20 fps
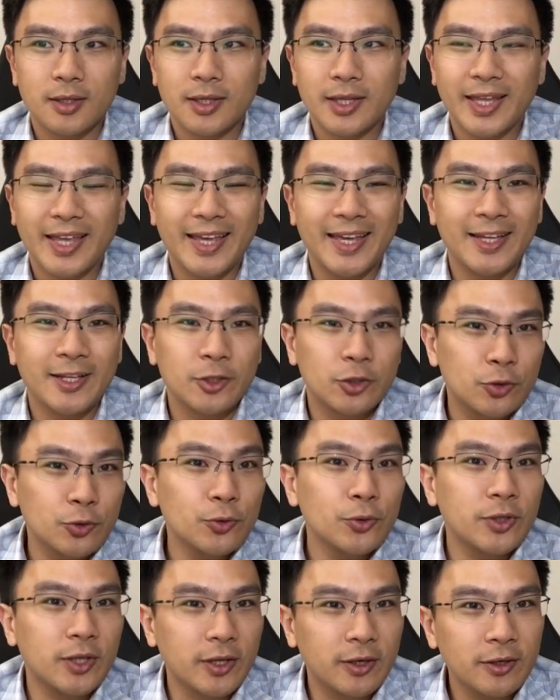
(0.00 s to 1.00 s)
in 2
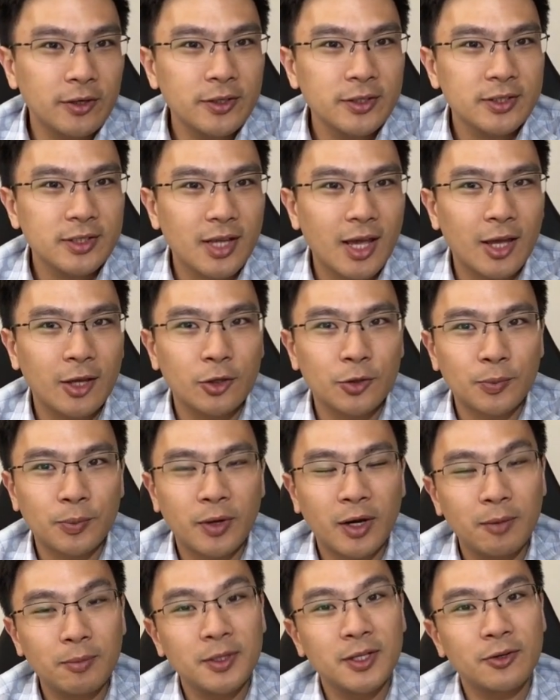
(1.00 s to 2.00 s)
years, I could
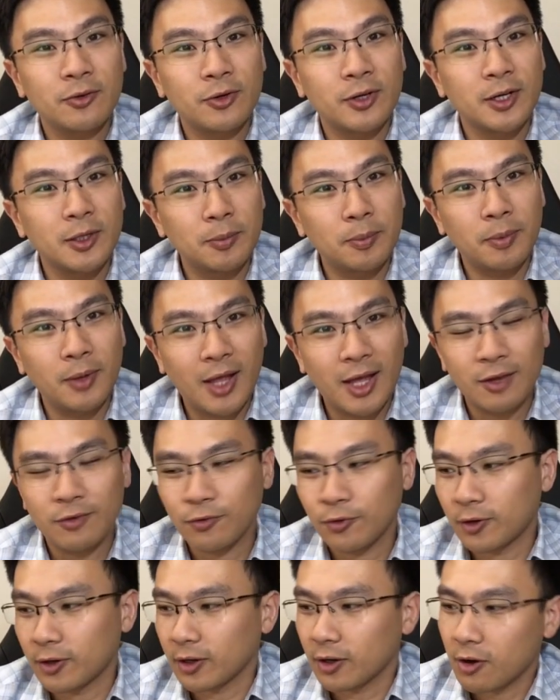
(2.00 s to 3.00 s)
probably reapply for
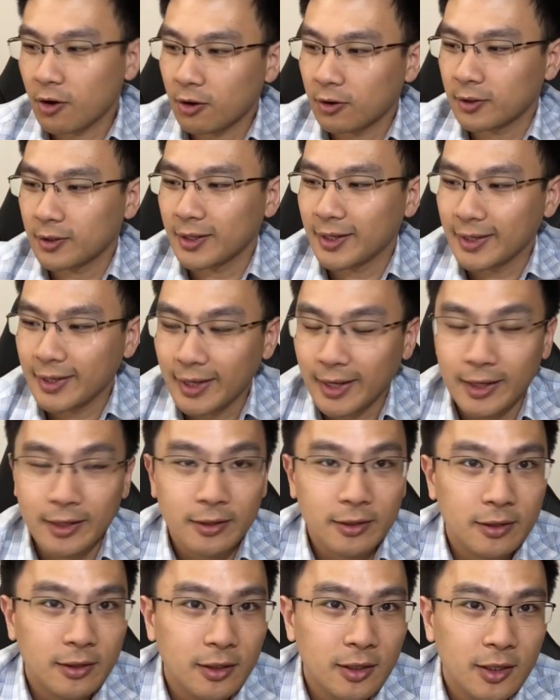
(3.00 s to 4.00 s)
the card again.
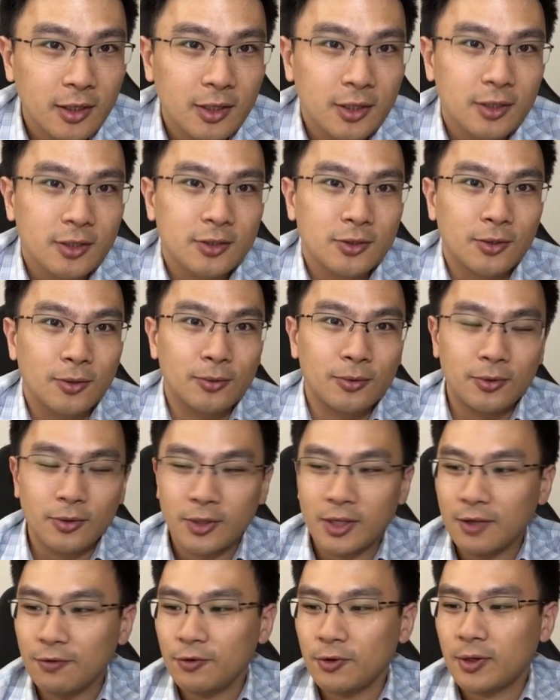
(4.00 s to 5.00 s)
So to
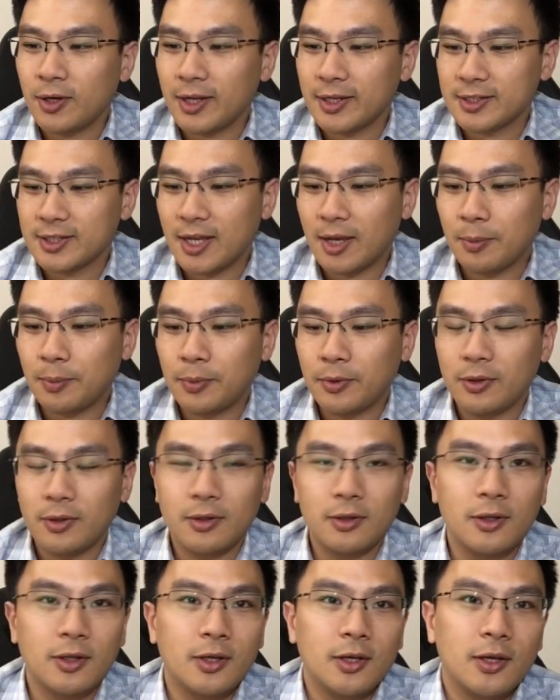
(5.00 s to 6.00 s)
give you an example,
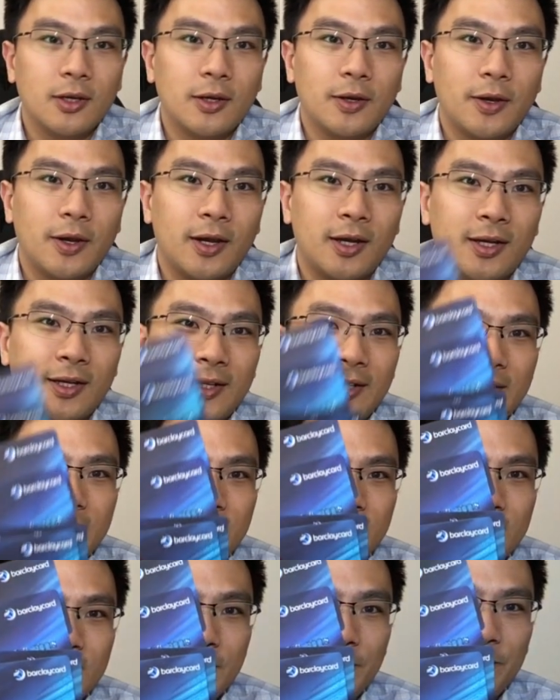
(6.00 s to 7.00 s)

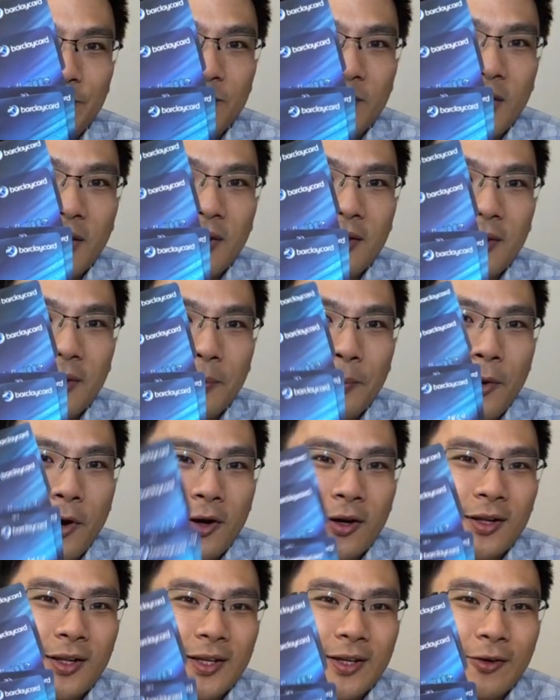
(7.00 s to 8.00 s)
this
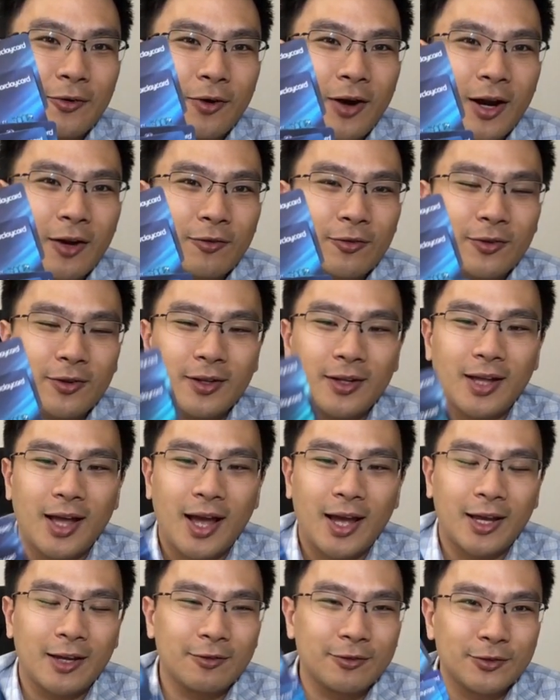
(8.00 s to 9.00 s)
Barclay Arrival, I
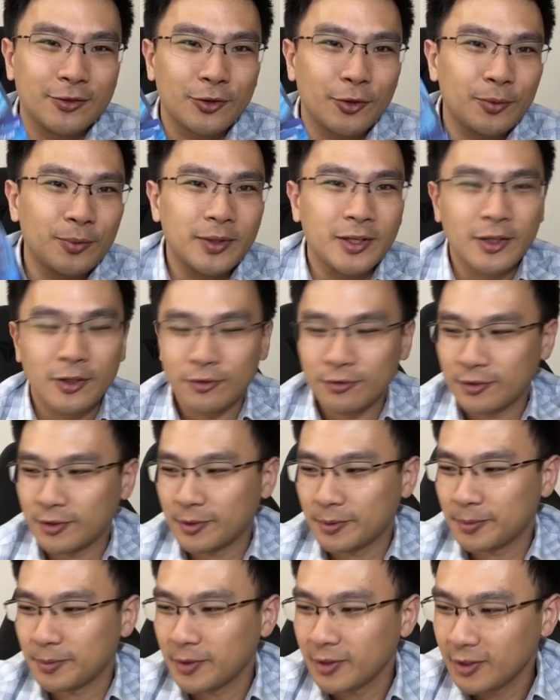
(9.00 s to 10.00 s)
have so many of them.
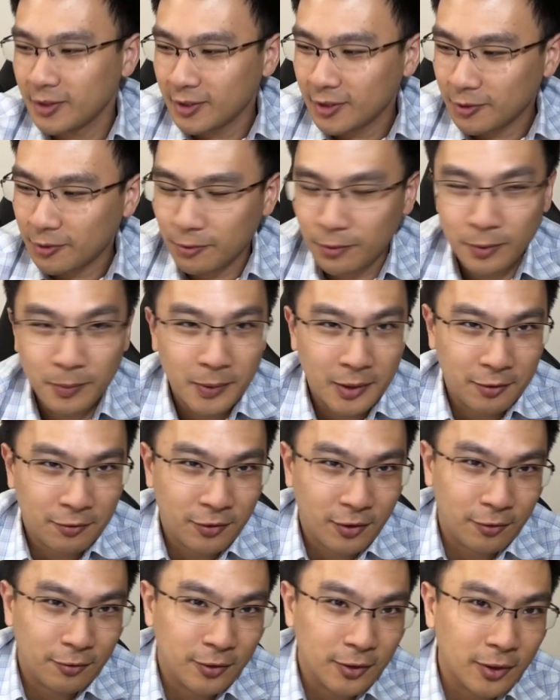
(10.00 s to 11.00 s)
One of my
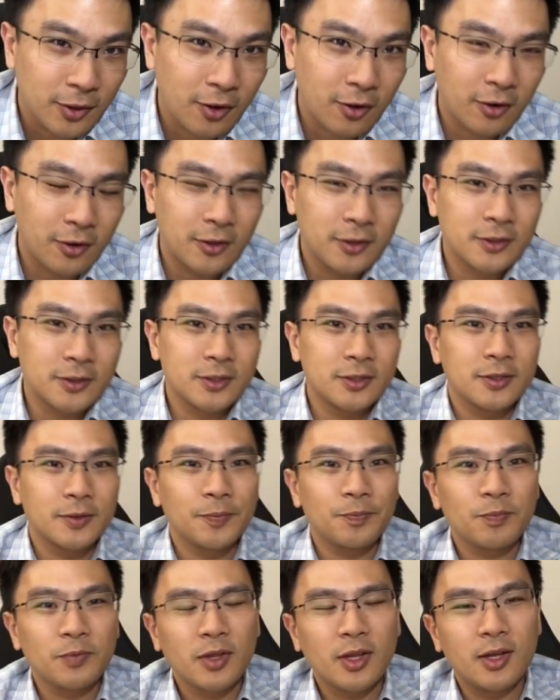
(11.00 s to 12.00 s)
favorite cards.
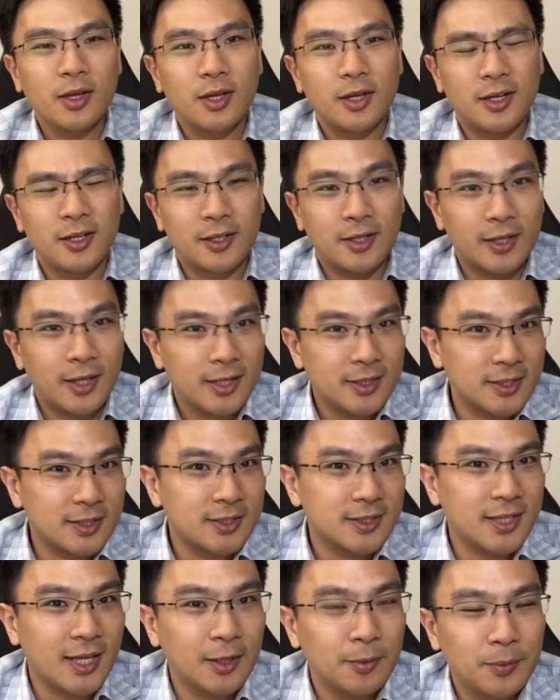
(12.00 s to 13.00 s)
That's a
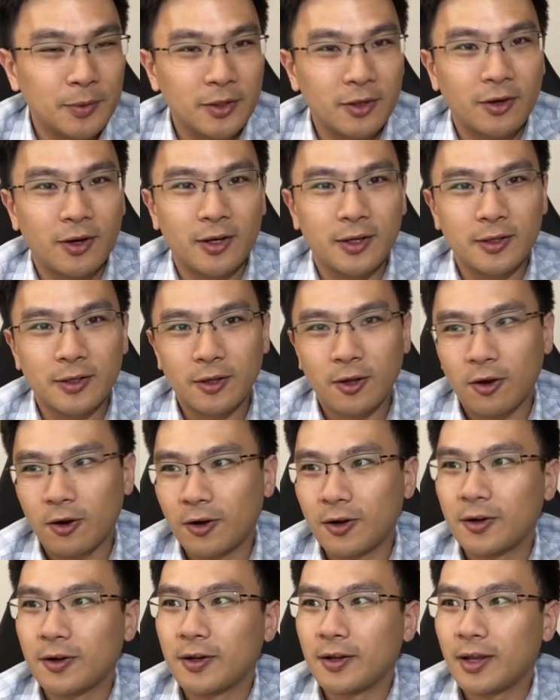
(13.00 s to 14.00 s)
statement credit
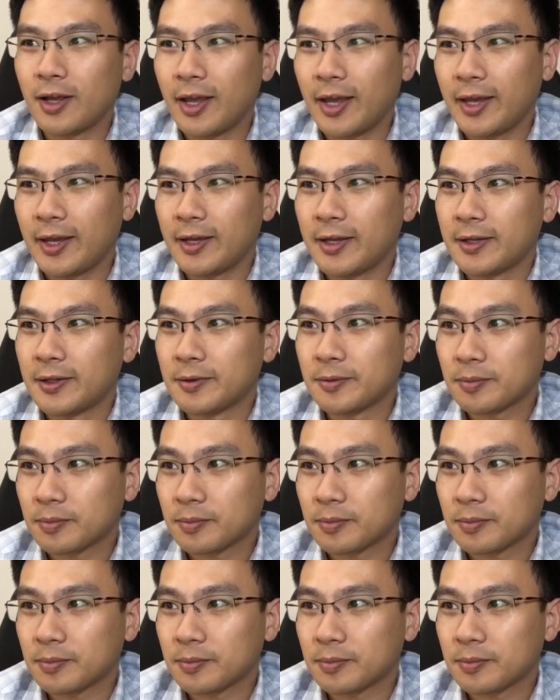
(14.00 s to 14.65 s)
card, and